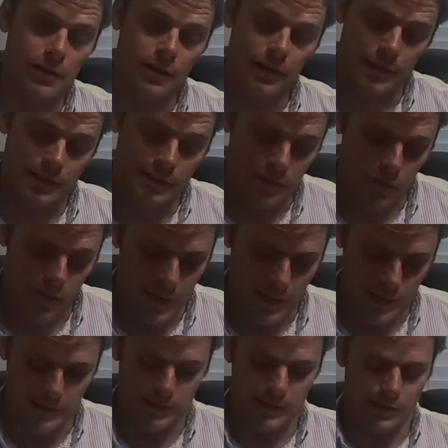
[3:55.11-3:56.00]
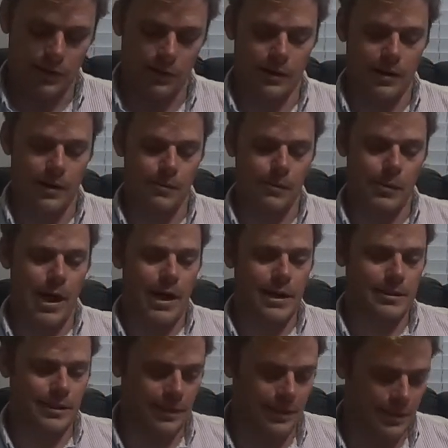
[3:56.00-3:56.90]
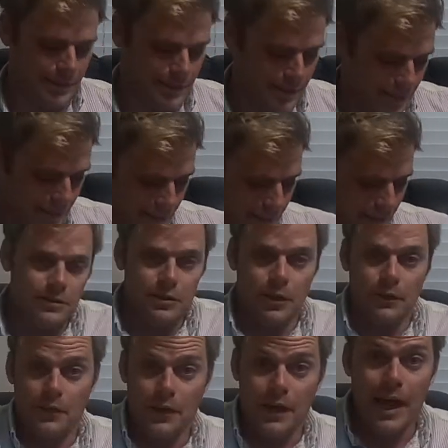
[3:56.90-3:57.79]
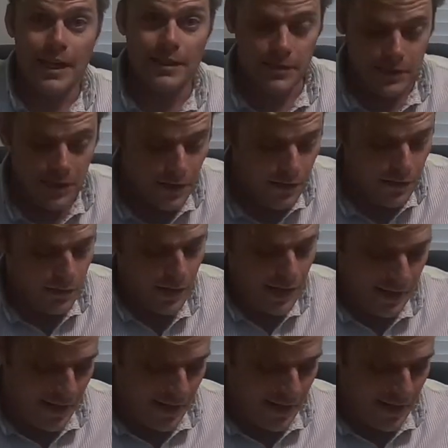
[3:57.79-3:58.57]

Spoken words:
let's go ahead and start unboxing this thing. So if you guys know, like,